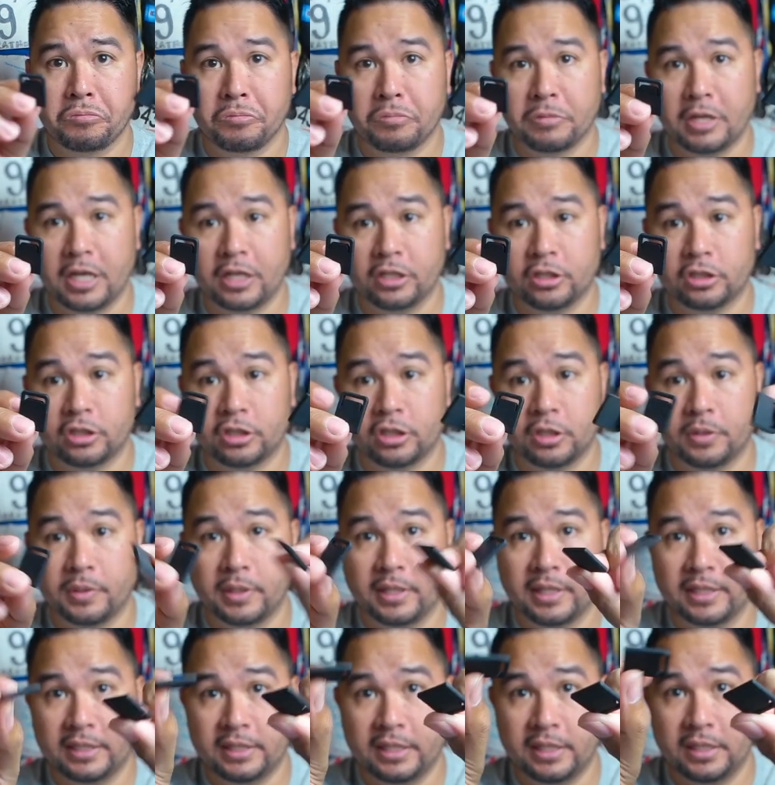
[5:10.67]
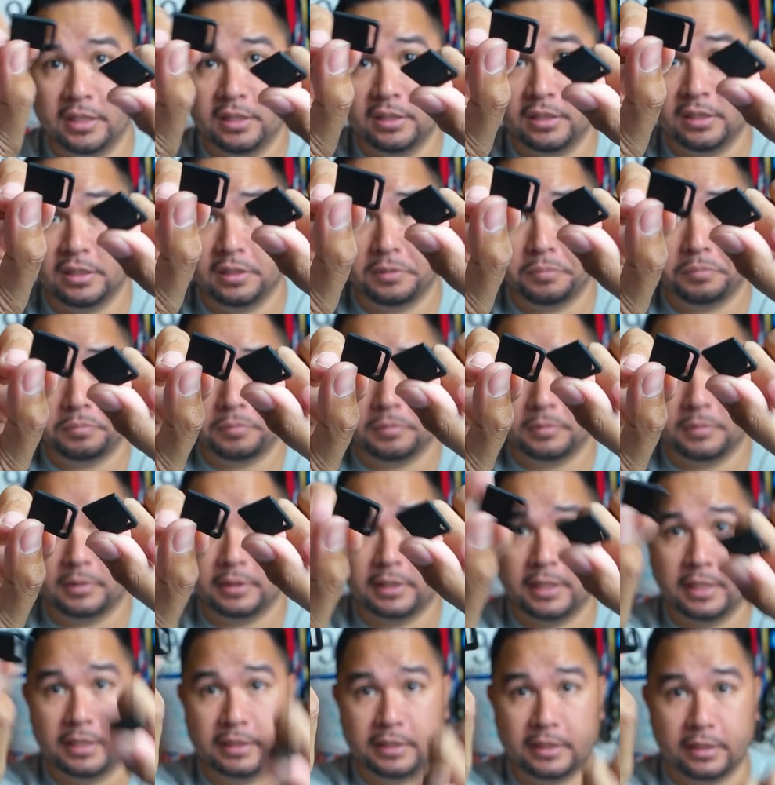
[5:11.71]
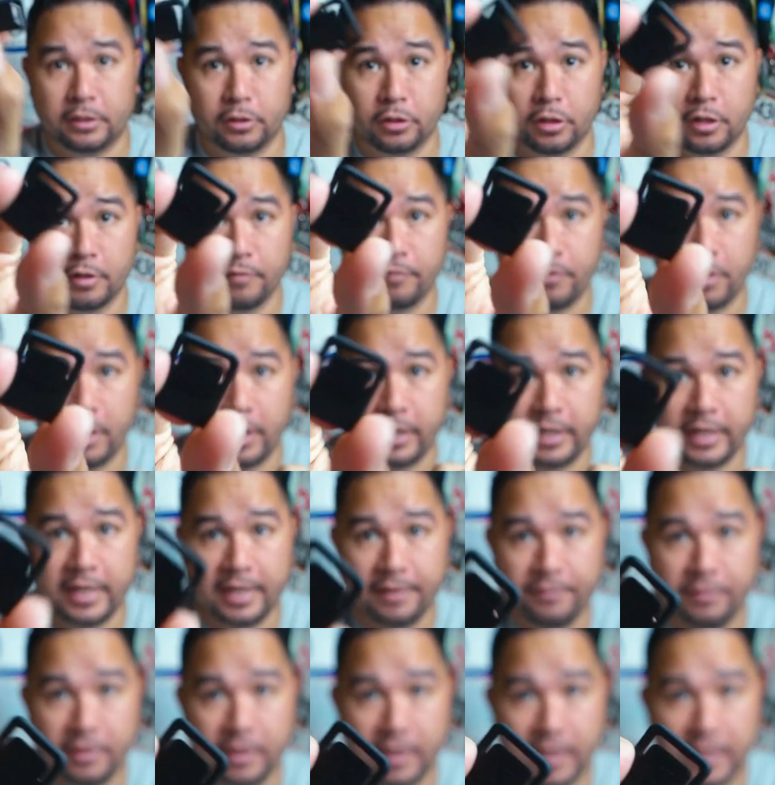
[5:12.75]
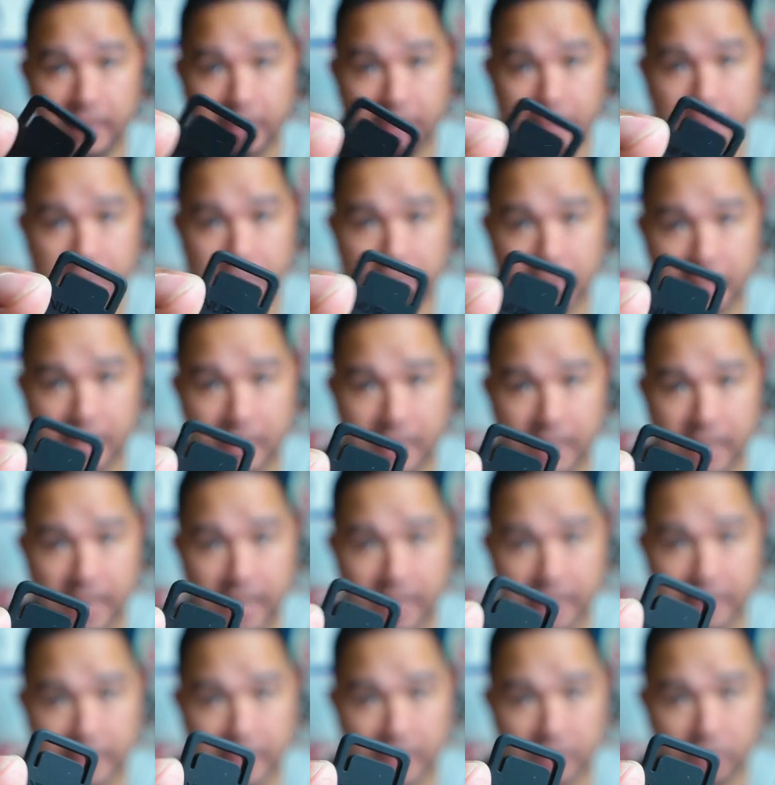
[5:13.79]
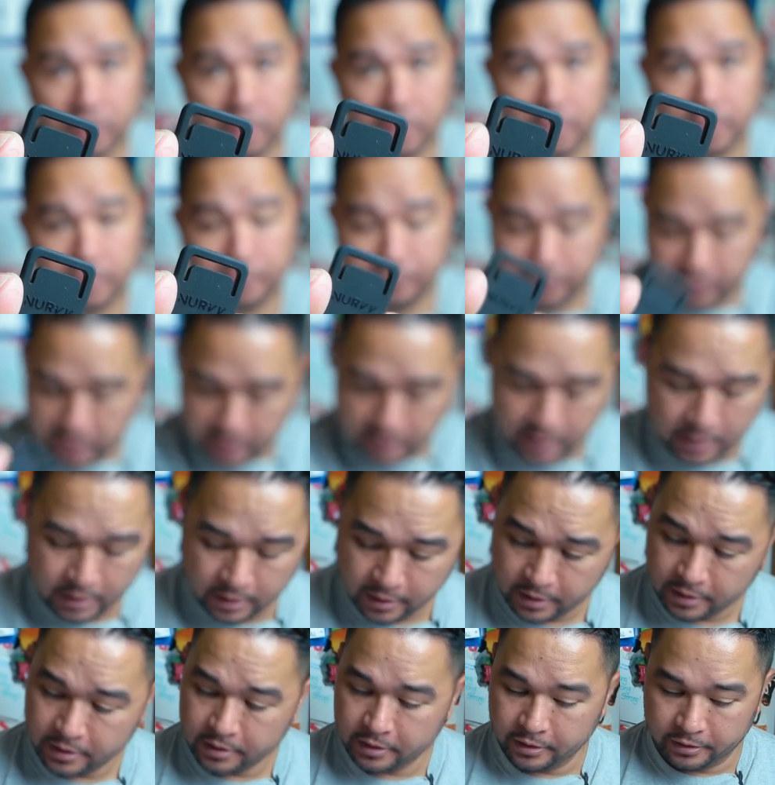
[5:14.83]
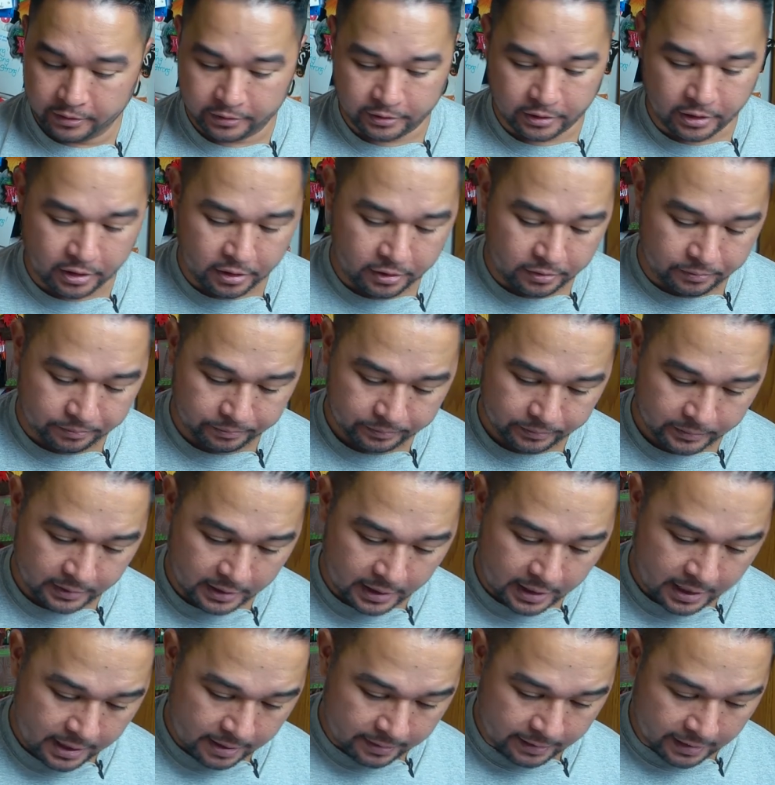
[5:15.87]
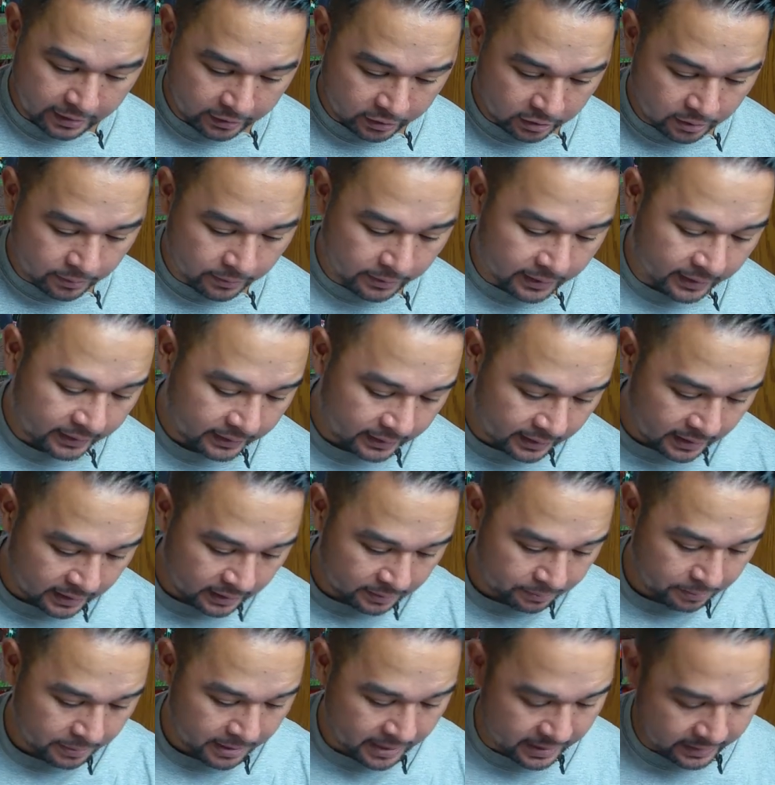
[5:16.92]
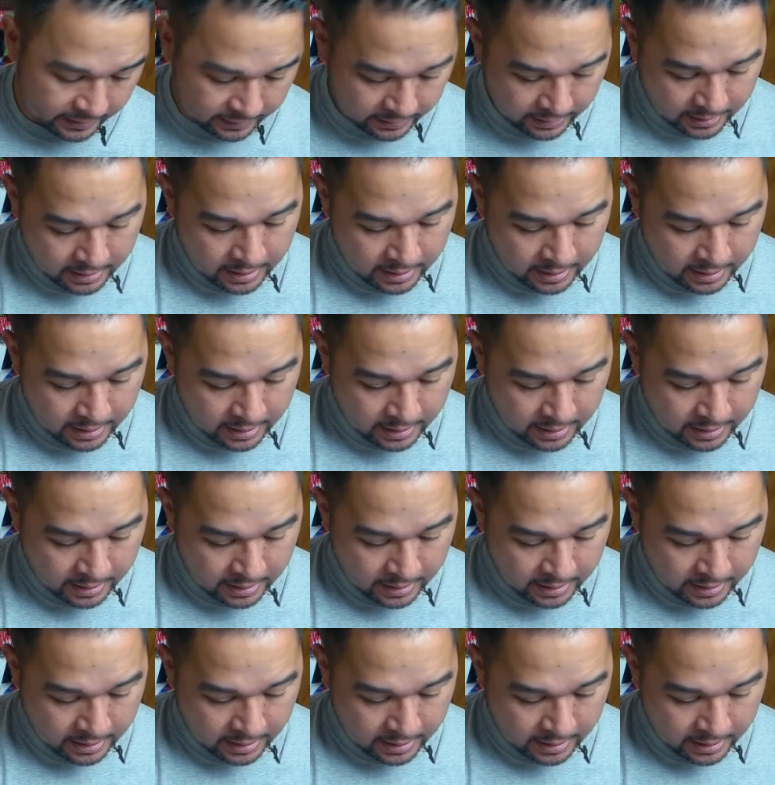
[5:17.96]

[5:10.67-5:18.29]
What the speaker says: Not sure what this is. It says Nurvv on it. If you guys can see that, it says Nurvv. So not sure what this is, but